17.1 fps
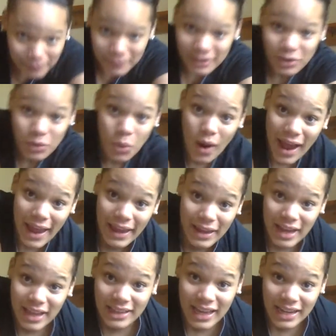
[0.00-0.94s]
be quiet
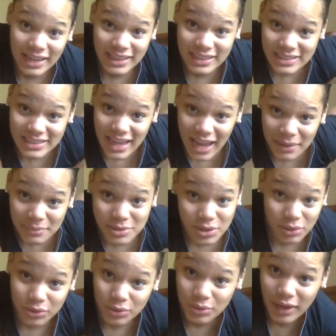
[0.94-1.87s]
a lot of the time, so
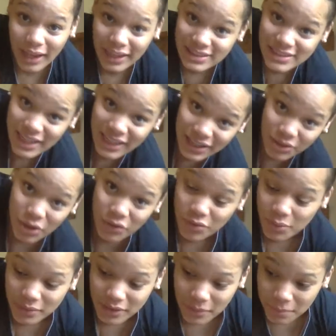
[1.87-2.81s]
you guys take it over
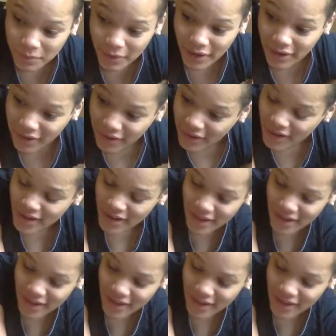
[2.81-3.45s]
with the prayer.